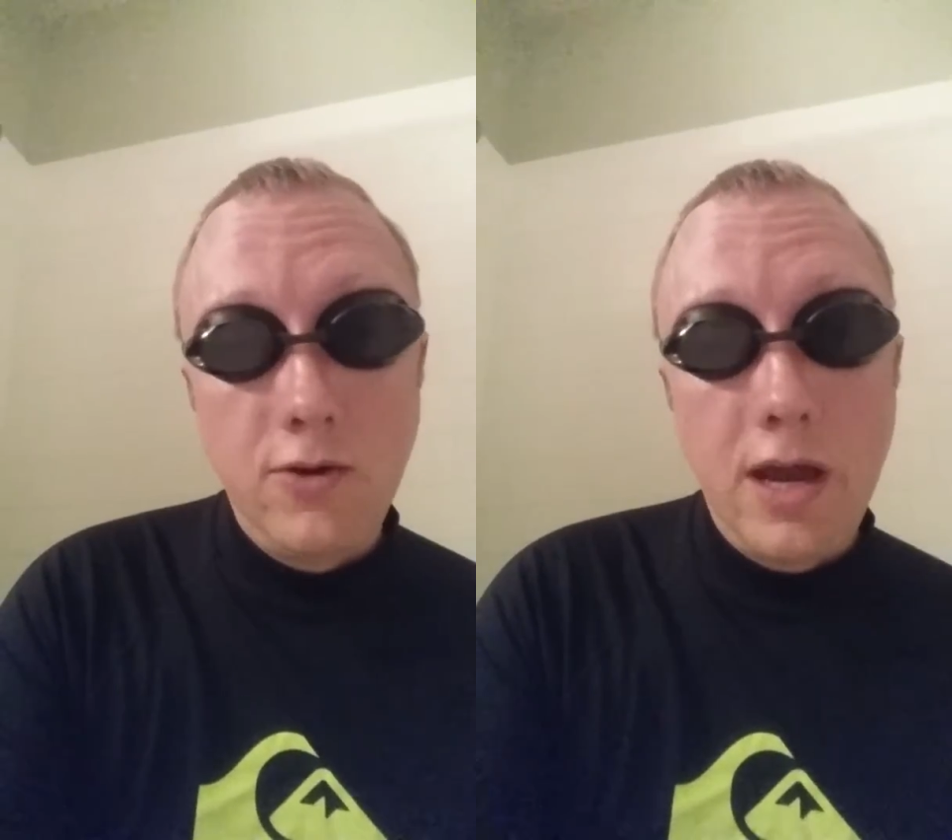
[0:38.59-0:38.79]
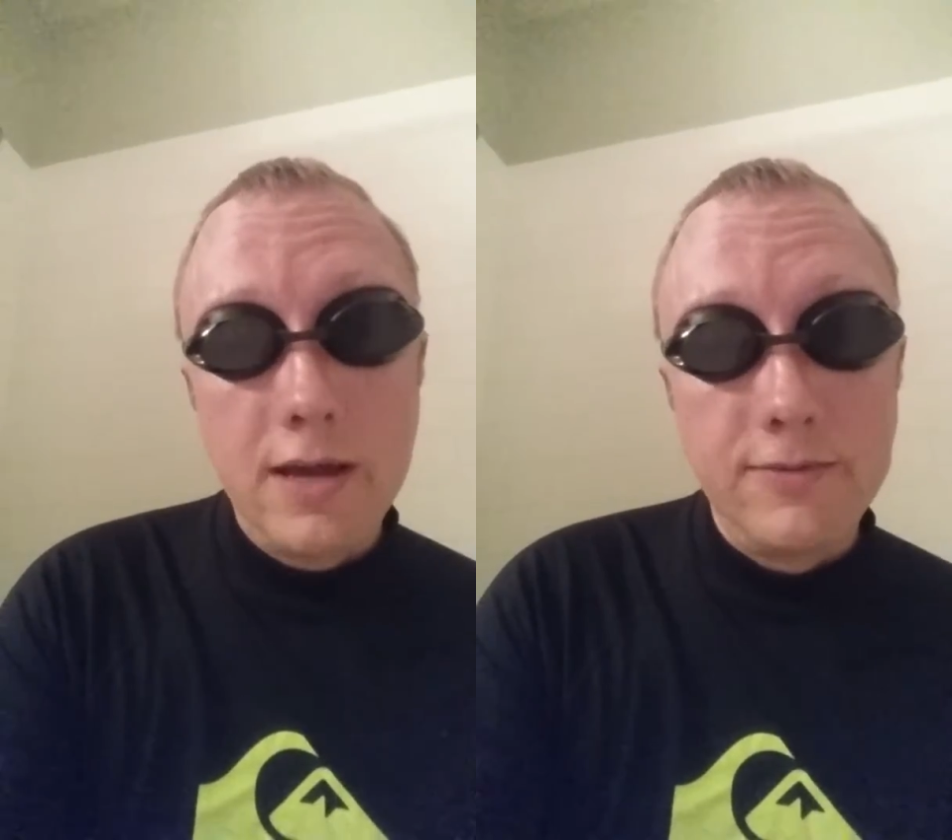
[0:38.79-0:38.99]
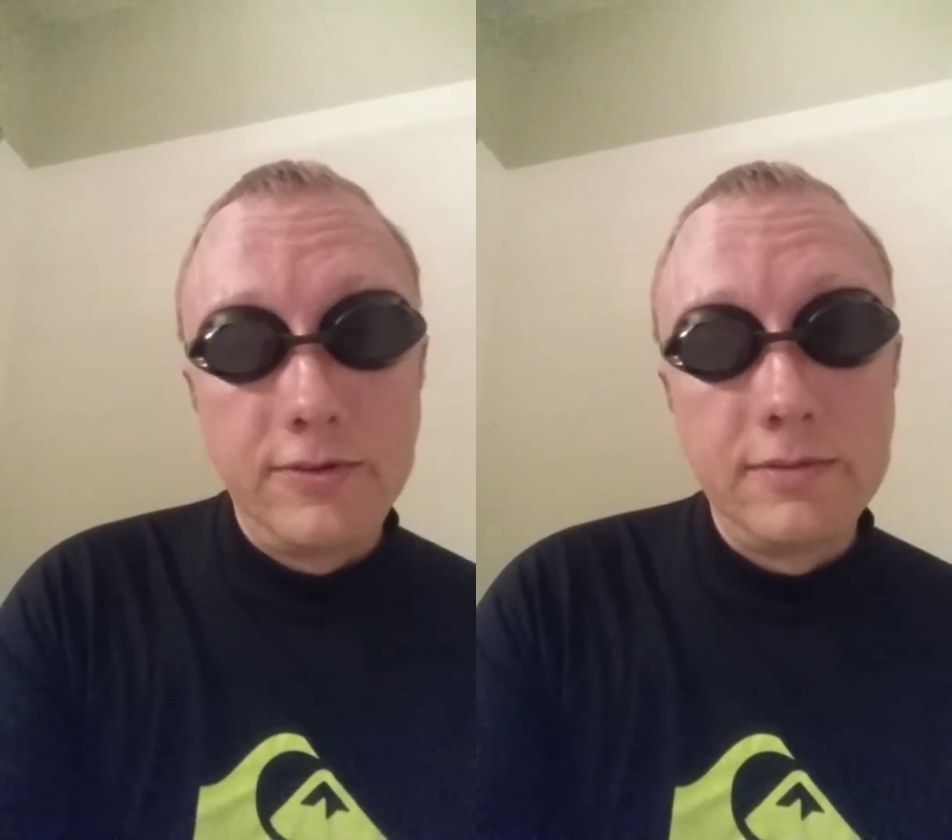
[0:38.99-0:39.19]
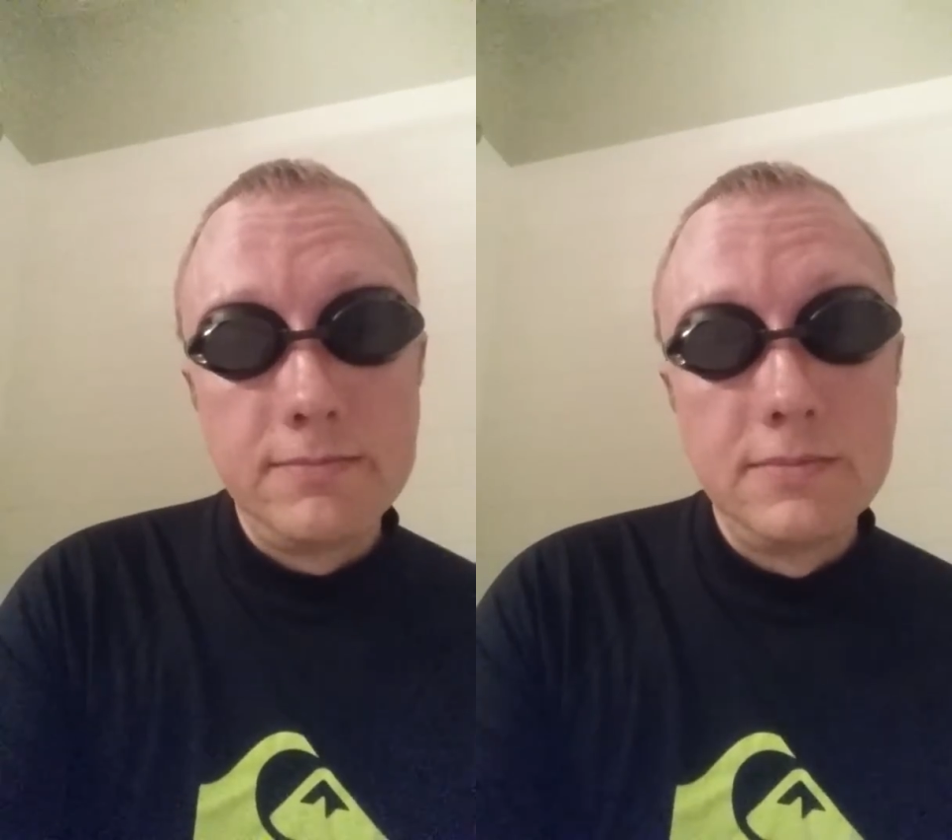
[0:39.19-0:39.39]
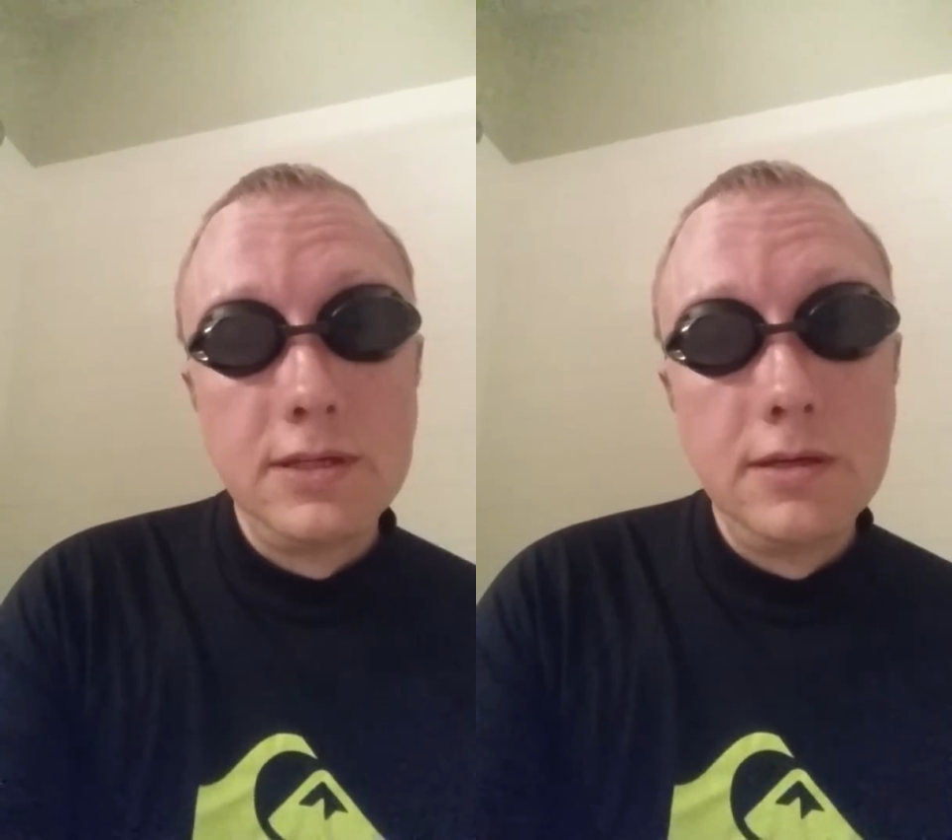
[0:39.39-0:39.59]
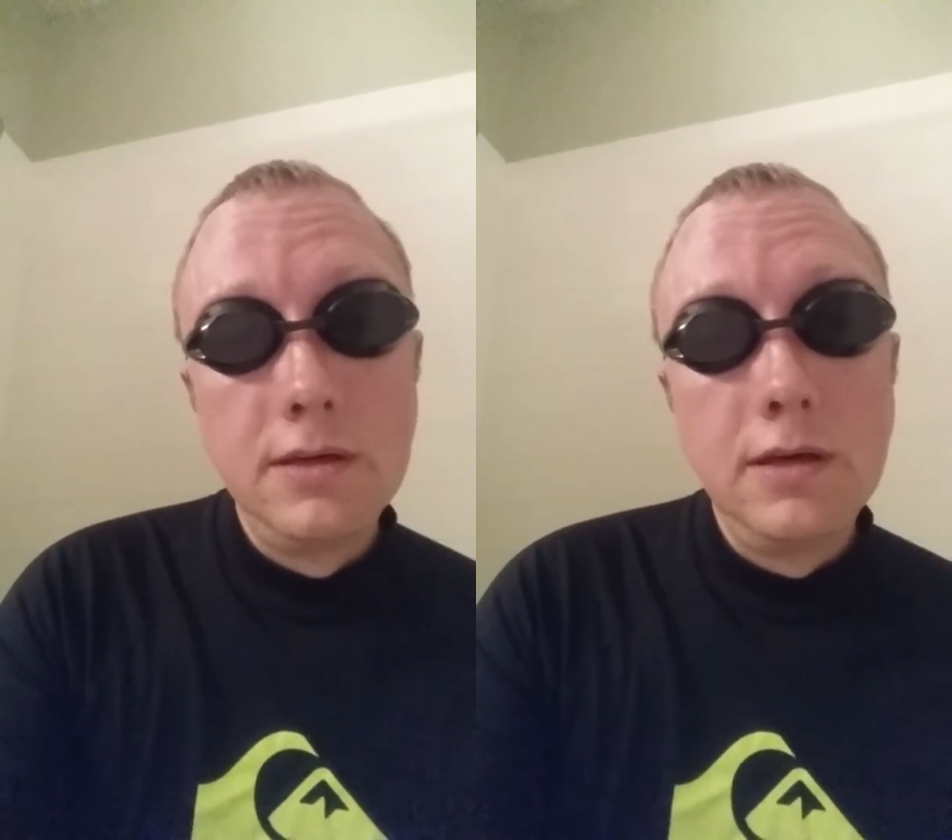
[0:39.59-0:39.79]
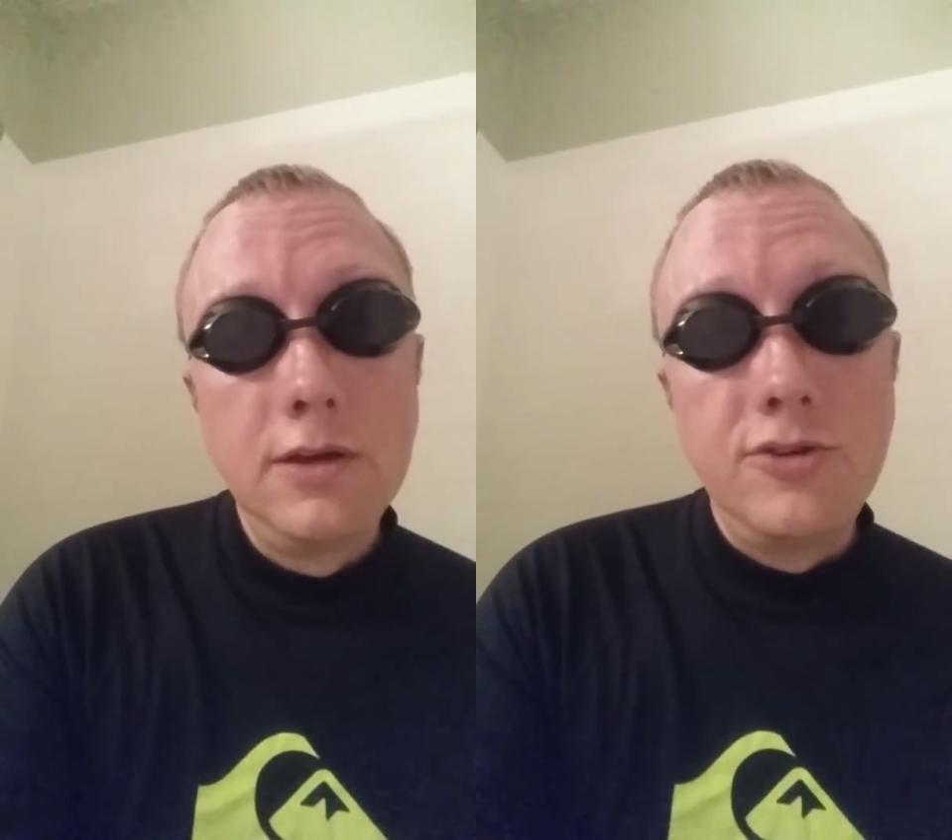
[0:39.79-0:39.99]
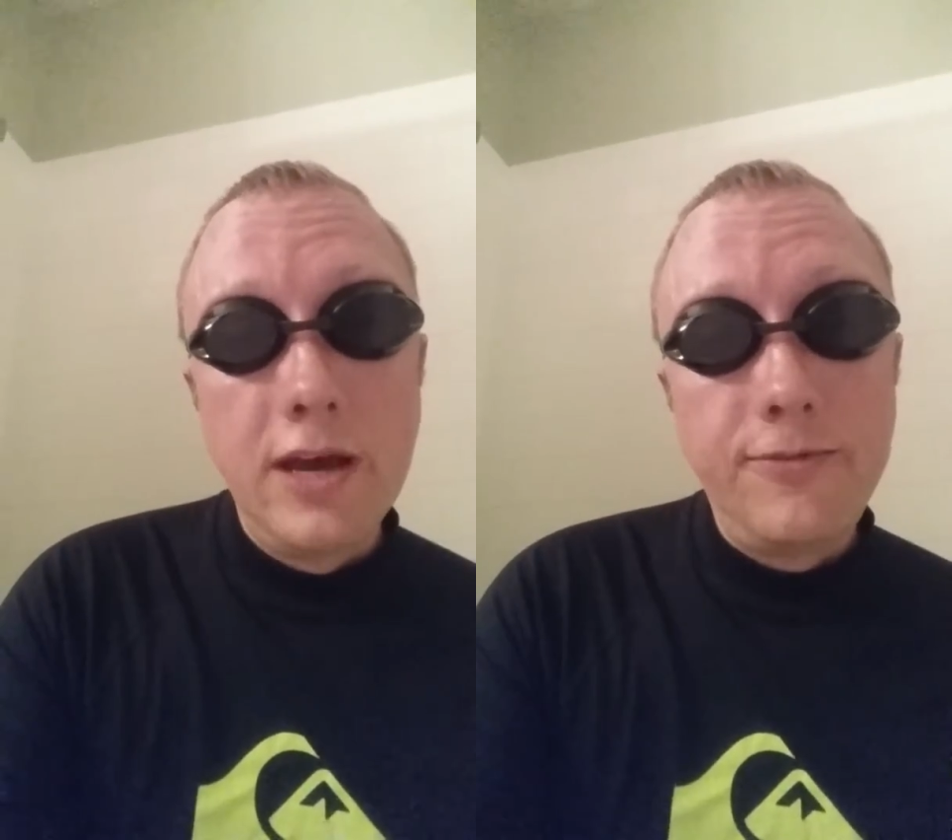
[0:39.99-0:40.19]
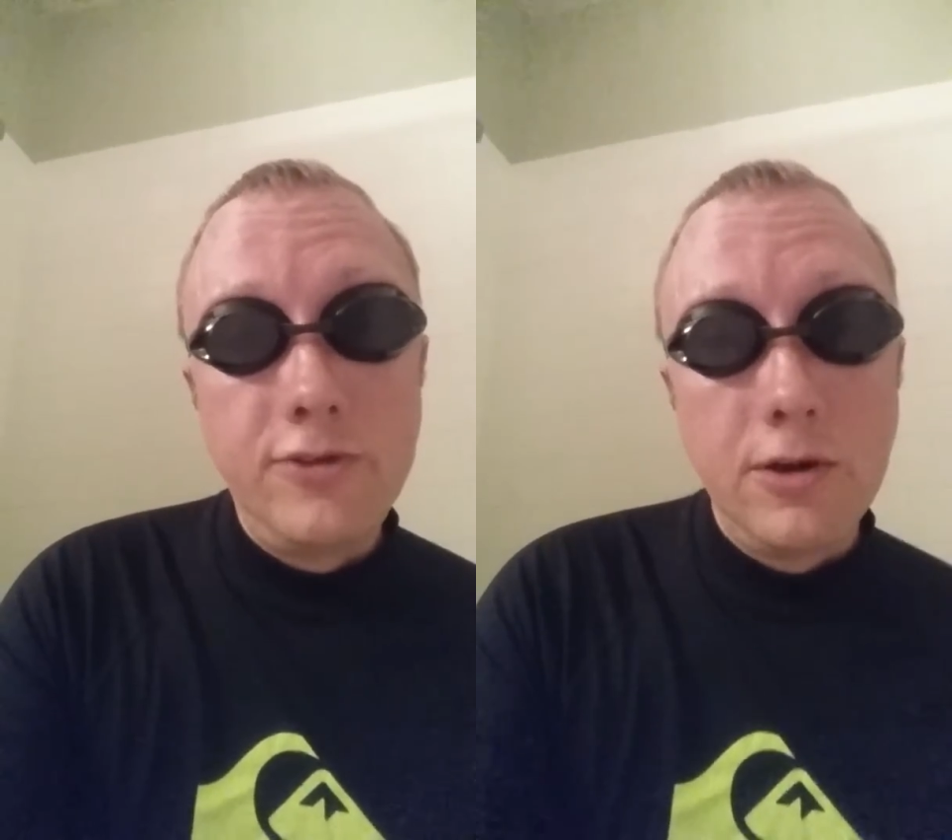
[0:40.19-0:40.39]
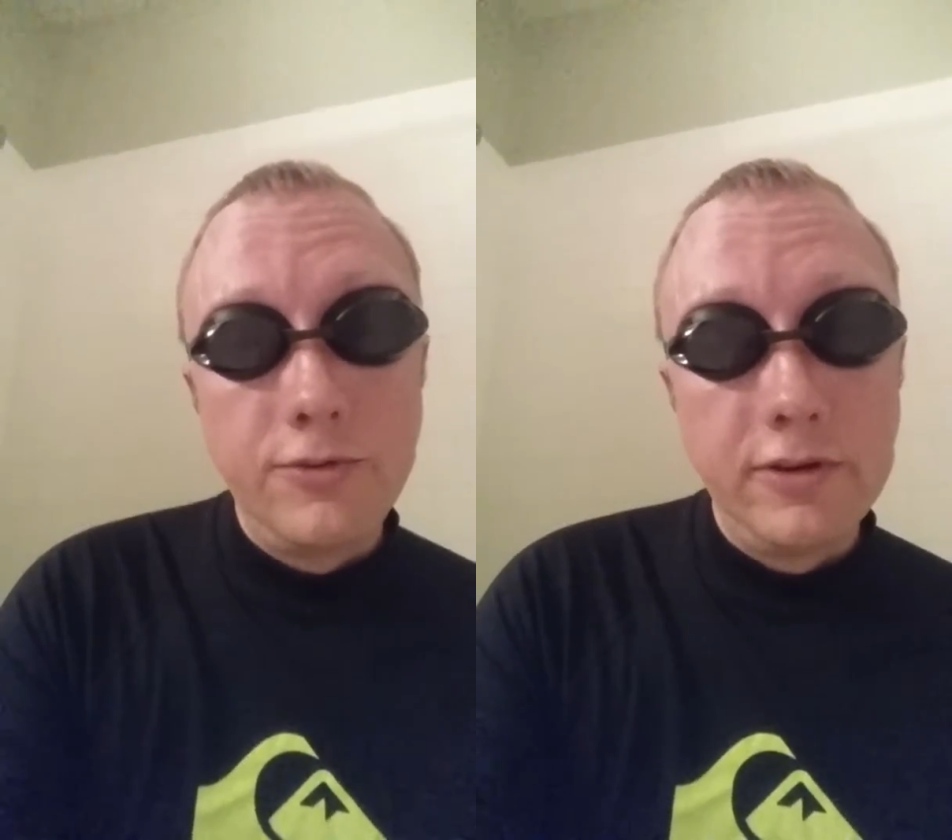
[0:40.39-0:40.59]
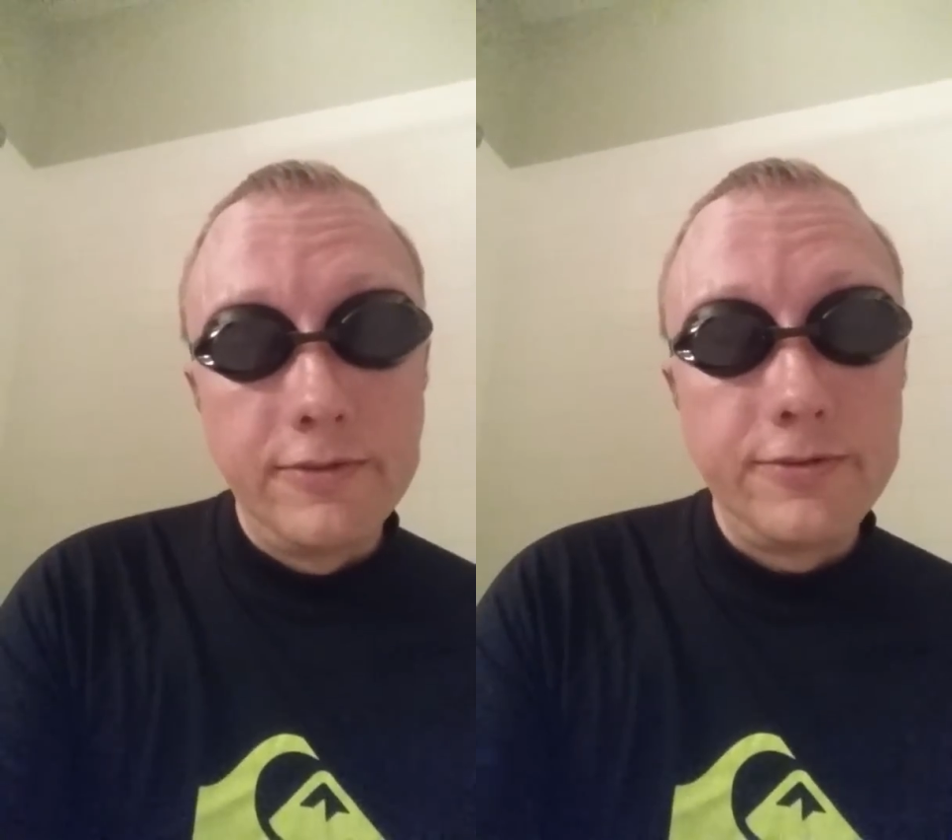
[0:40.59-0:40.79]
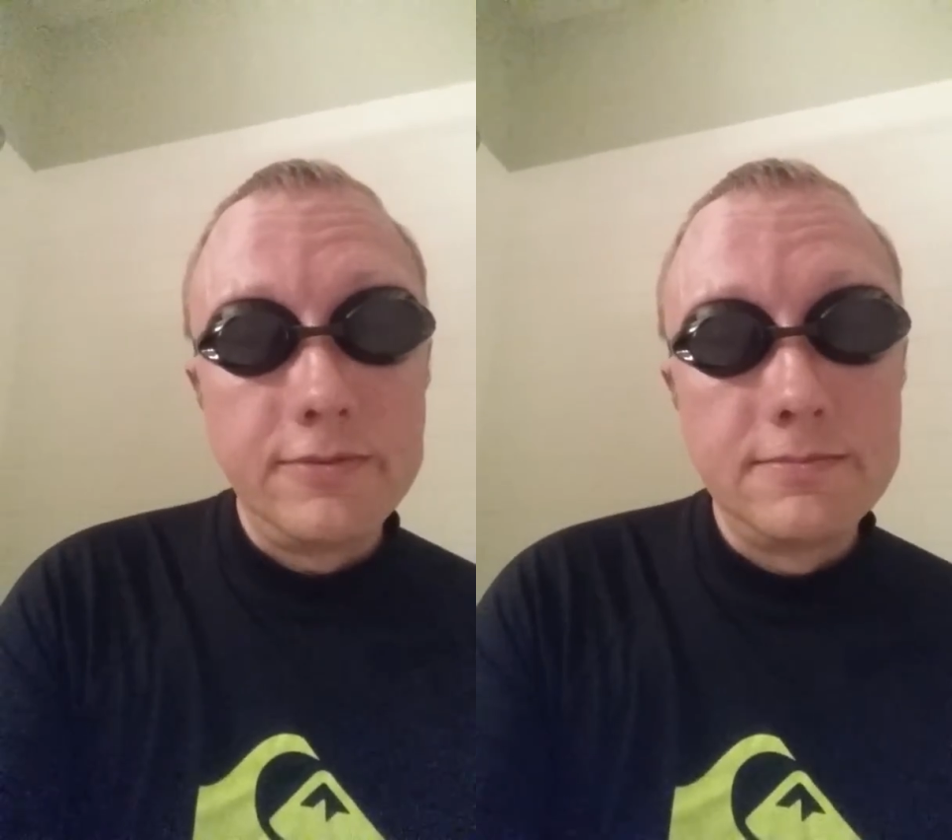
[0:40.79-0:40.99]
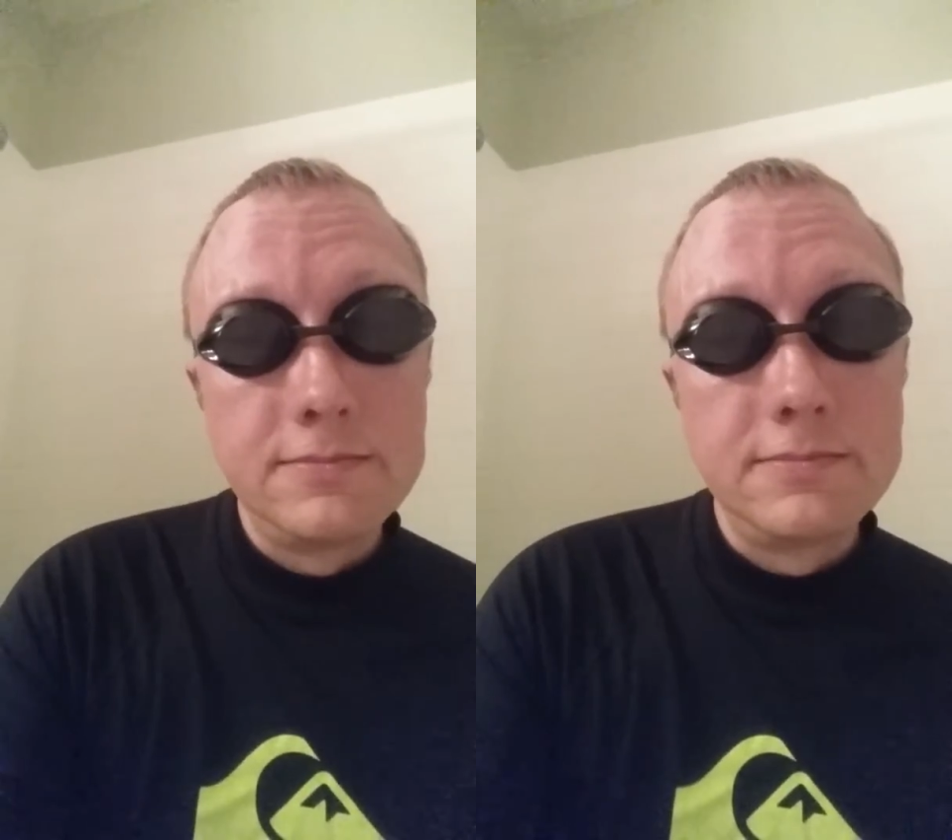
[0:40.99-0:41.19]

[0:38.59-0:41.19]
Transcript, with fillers: Graves, Jeff Joseph,